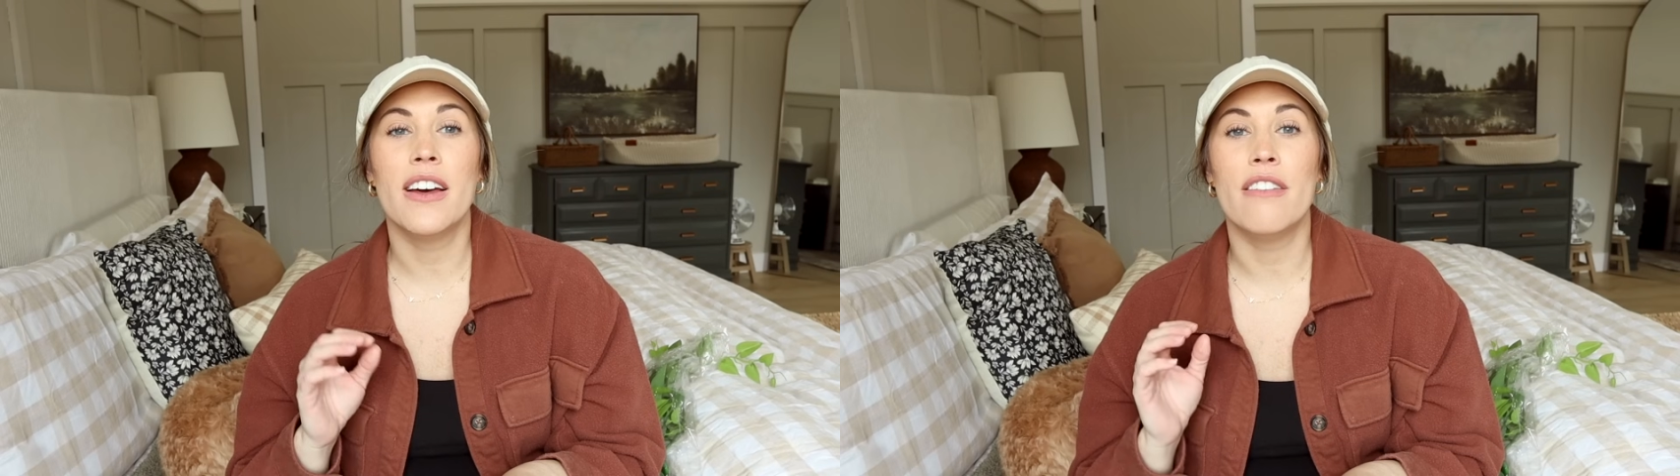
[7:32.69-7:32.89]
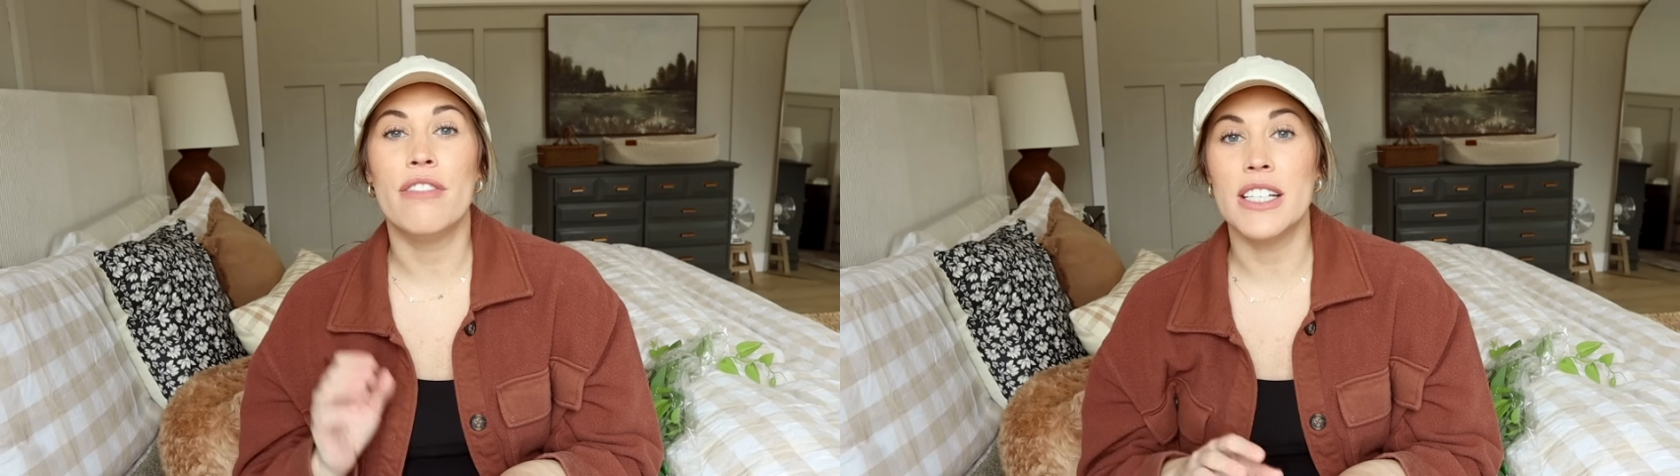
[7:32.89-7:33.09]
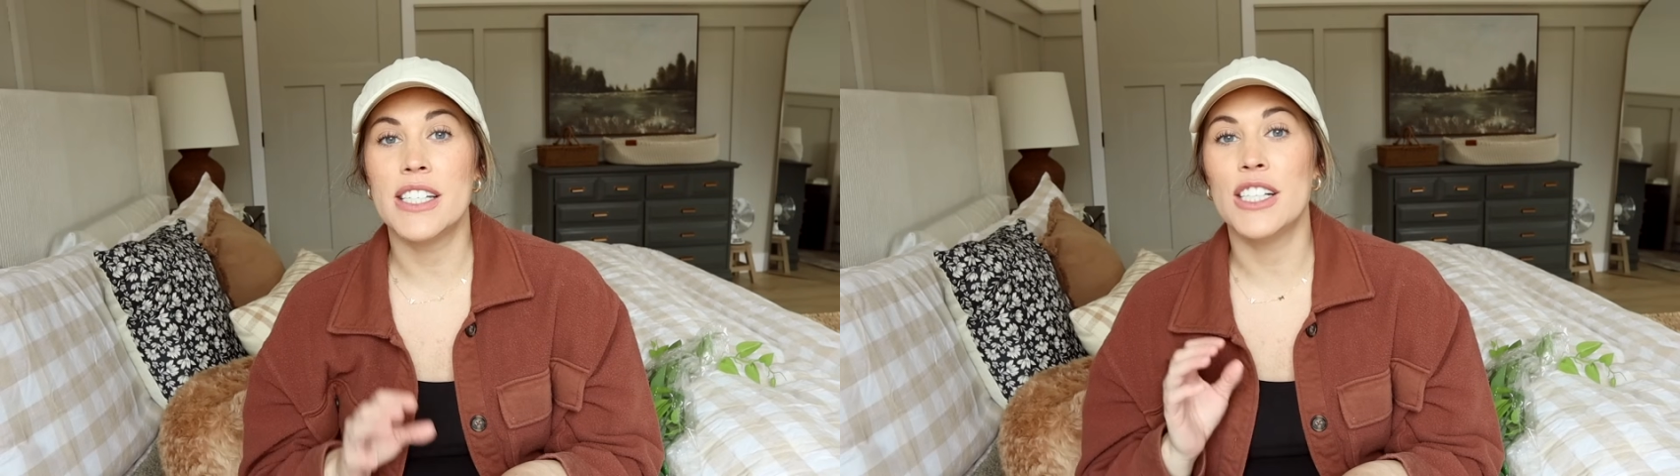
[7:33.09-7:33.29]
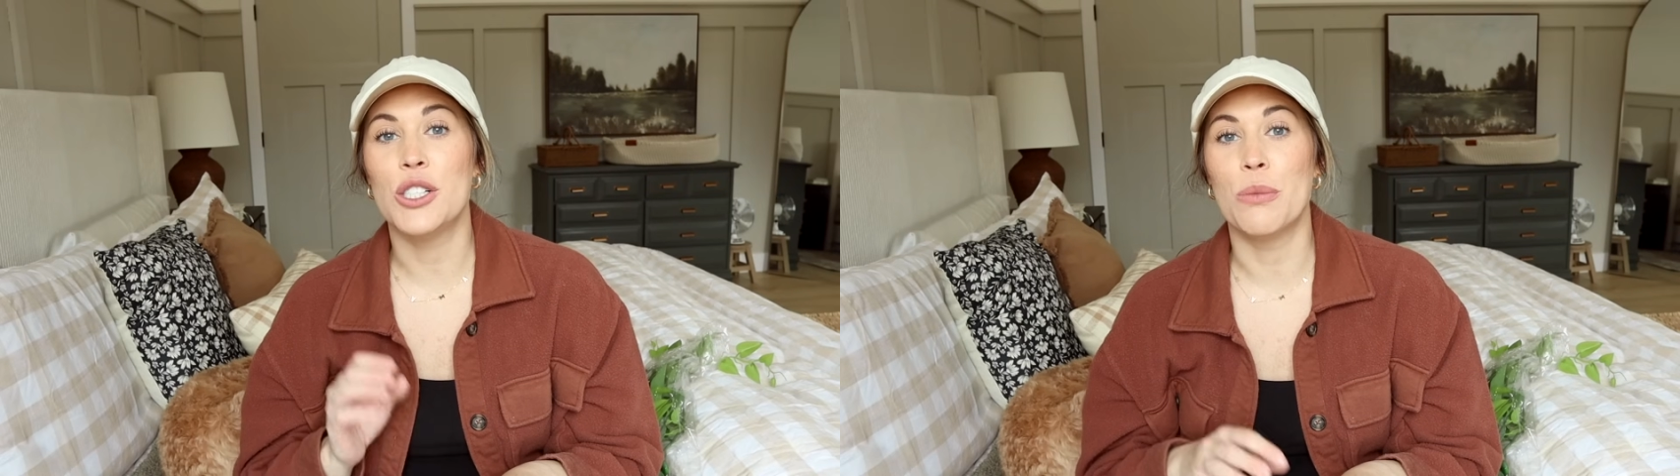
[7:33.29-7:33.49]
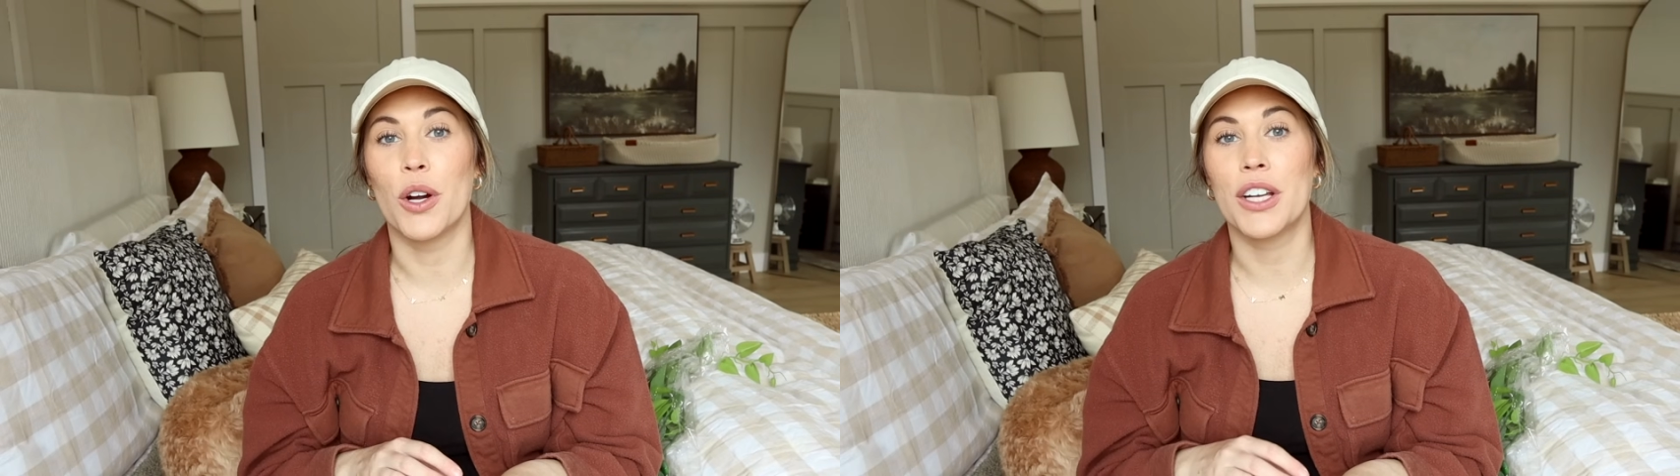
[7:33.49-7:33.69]

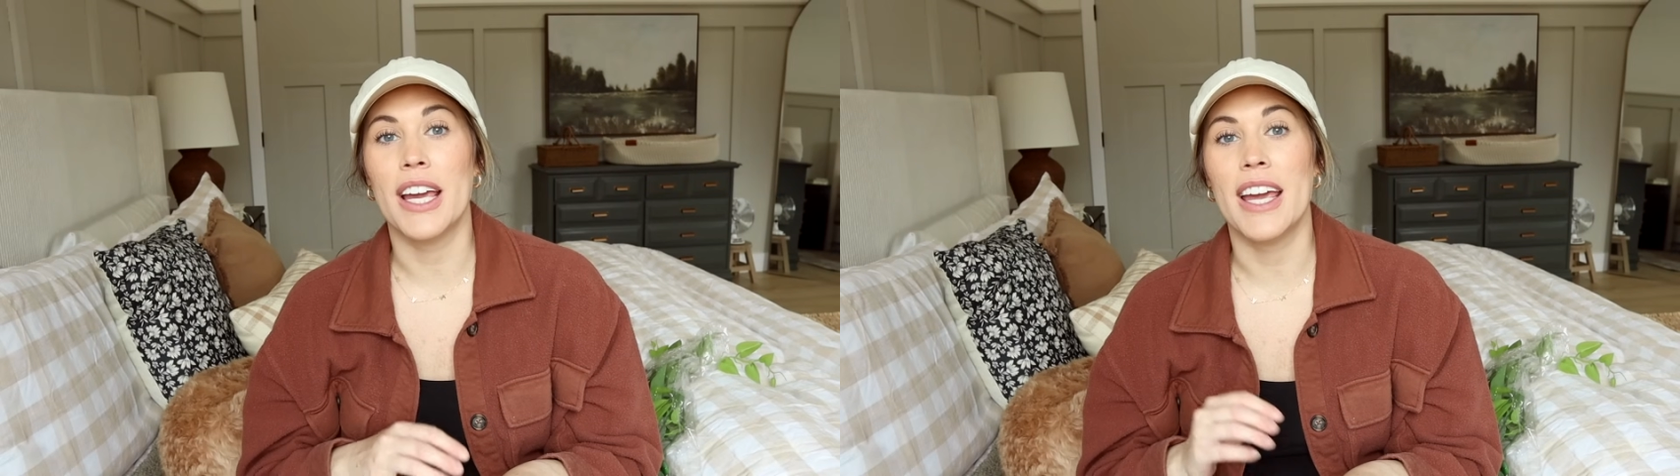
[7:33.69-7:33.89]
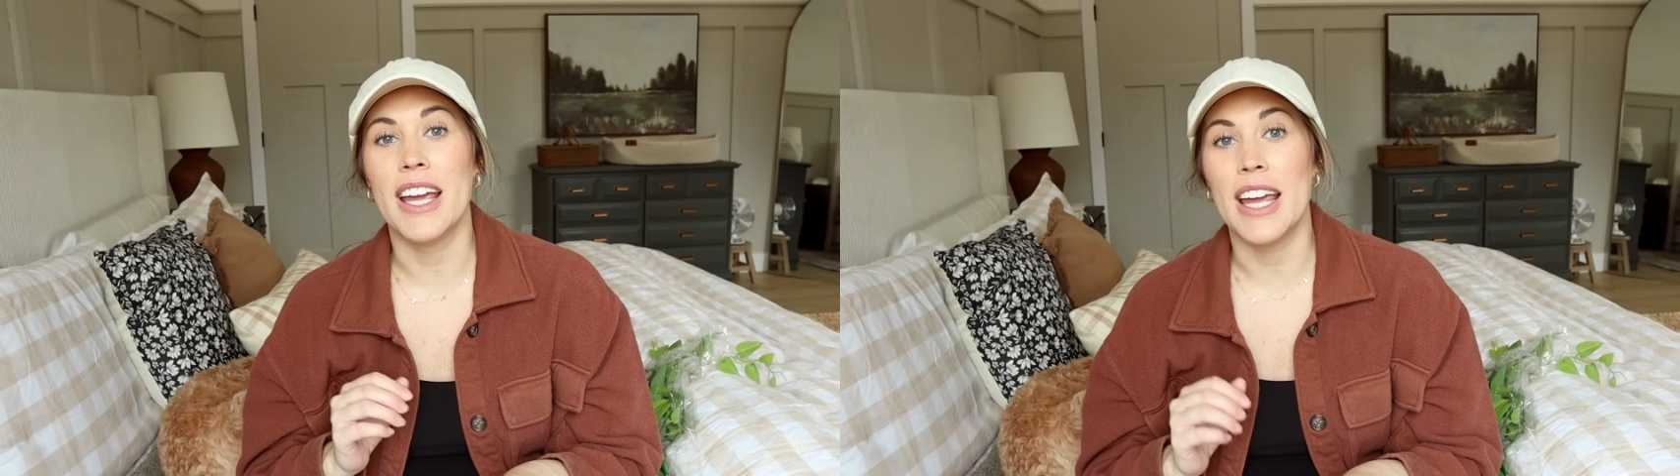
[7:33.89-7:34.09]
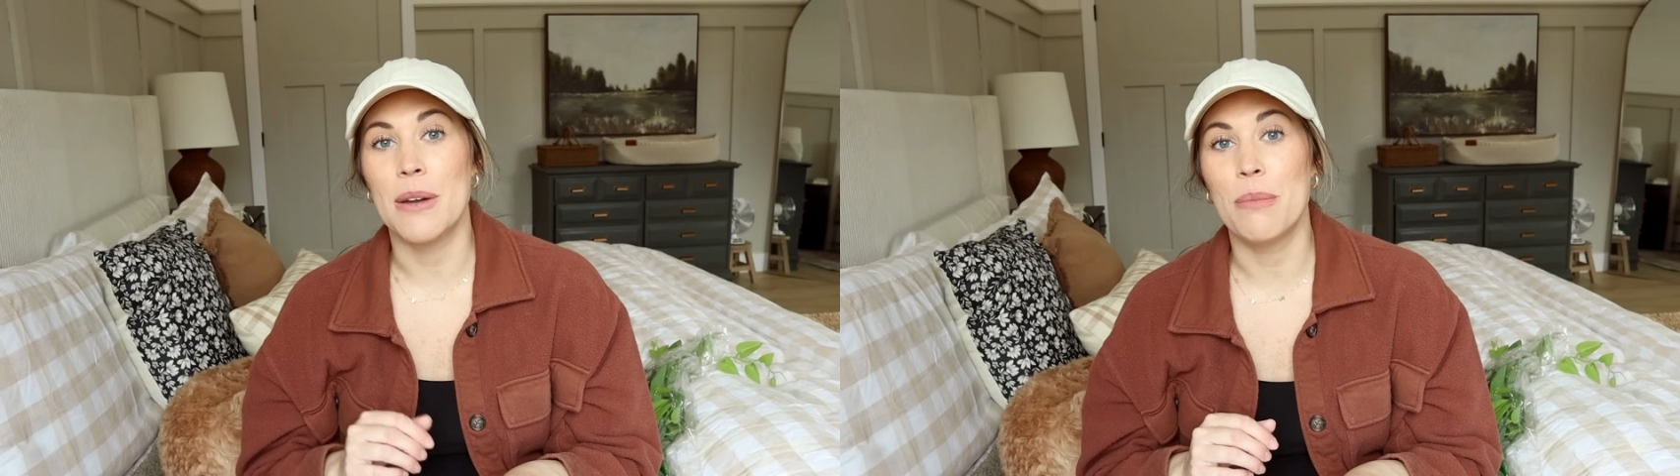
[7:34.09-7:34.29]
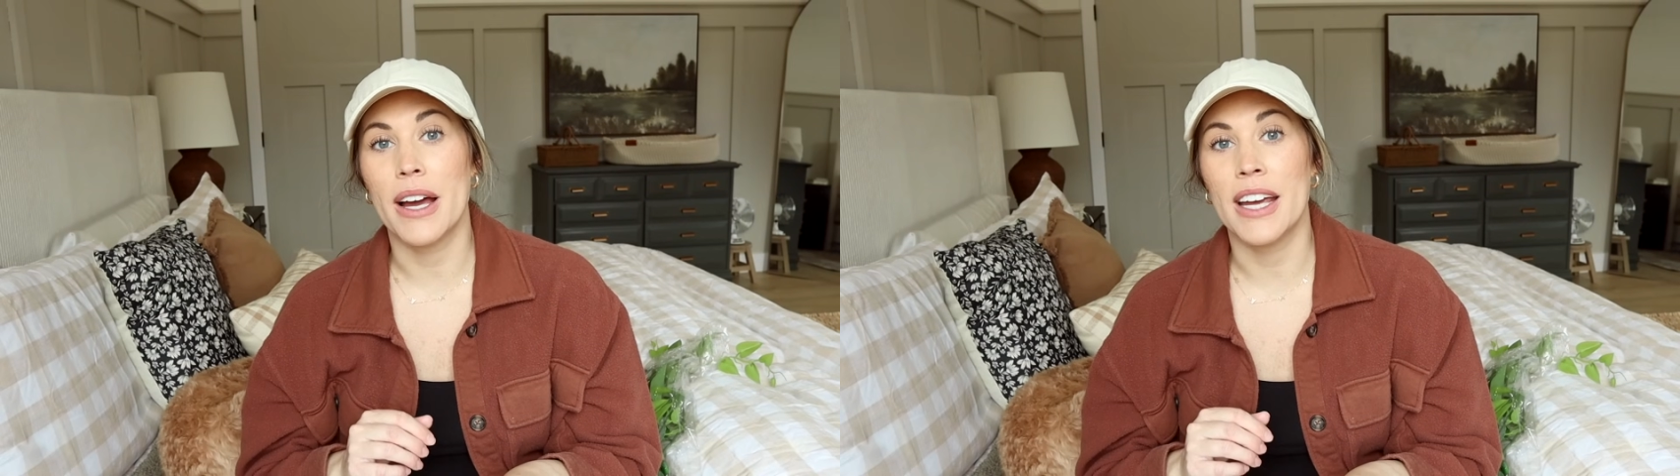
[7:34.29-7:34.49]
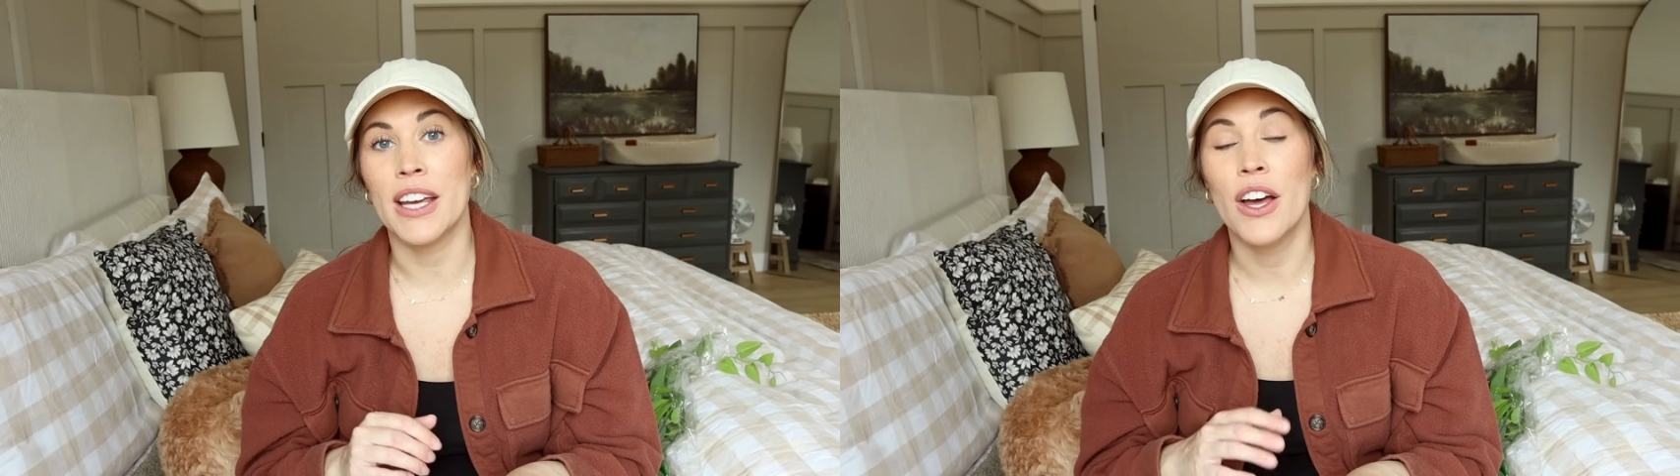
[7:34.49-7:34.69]
vintage market in
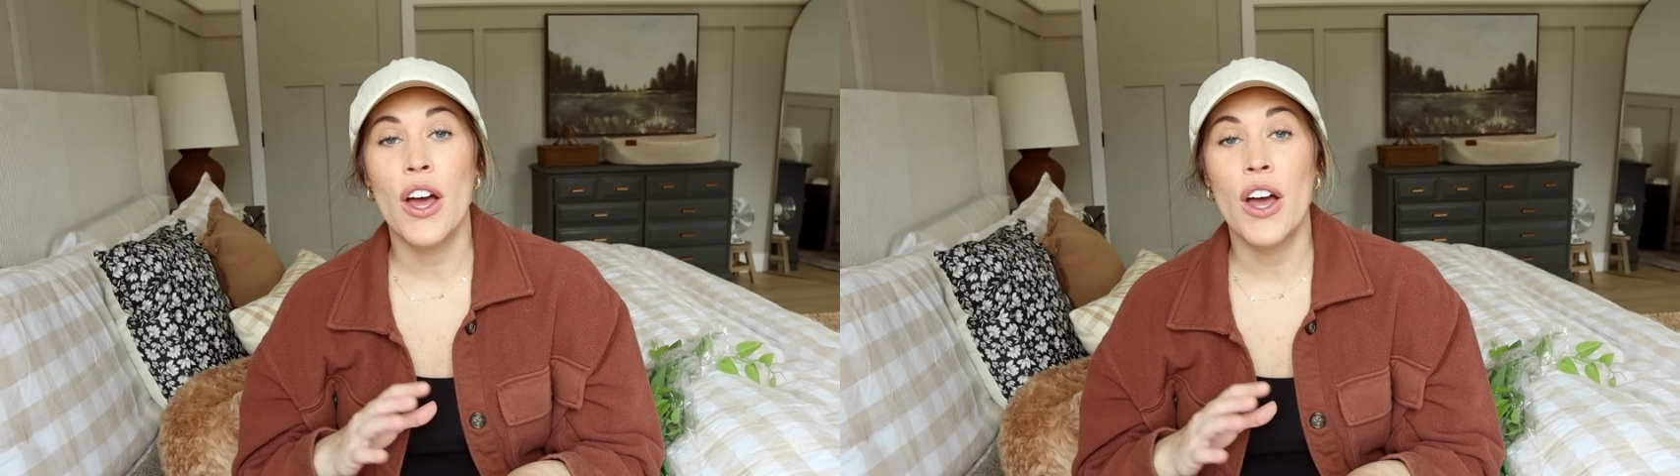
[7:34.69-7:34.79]
my